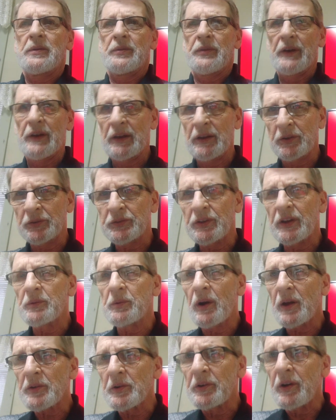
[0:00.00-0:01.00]
things
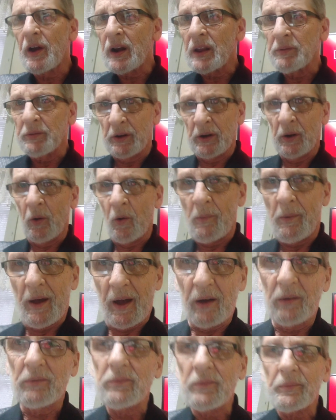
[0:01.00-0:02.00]
they'd rather not even know
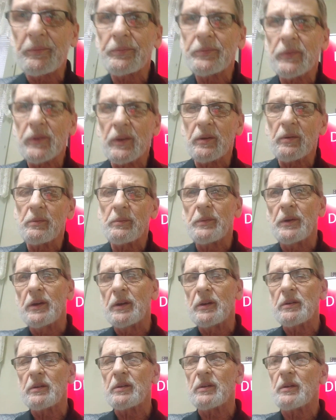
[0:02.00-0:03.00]
about.
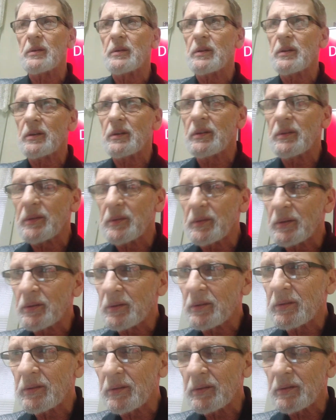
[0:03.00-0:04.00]
But,
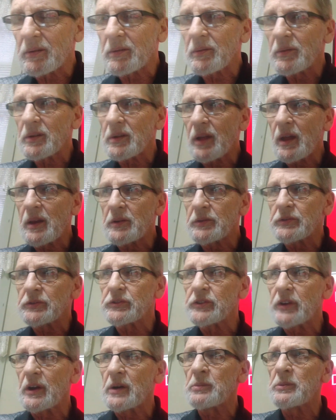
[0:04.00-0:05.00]
ladies
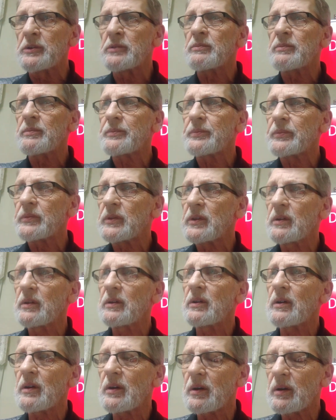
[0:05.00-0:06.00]
and gentlemen,
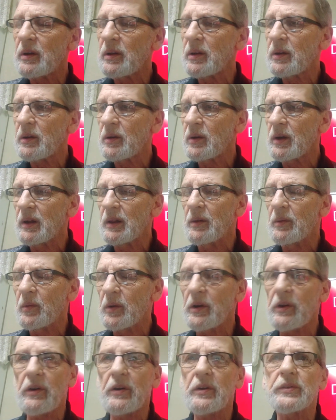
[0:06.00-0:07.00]

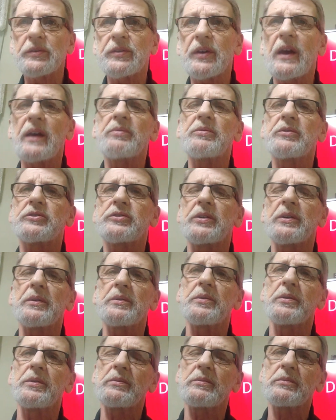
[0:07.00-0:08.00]
we're here to save the
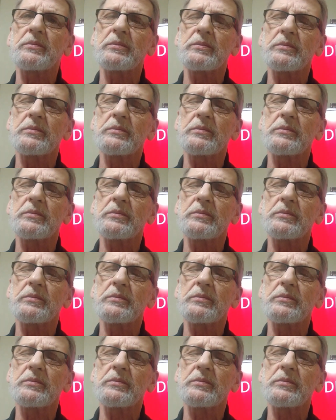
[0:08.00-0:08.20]
children.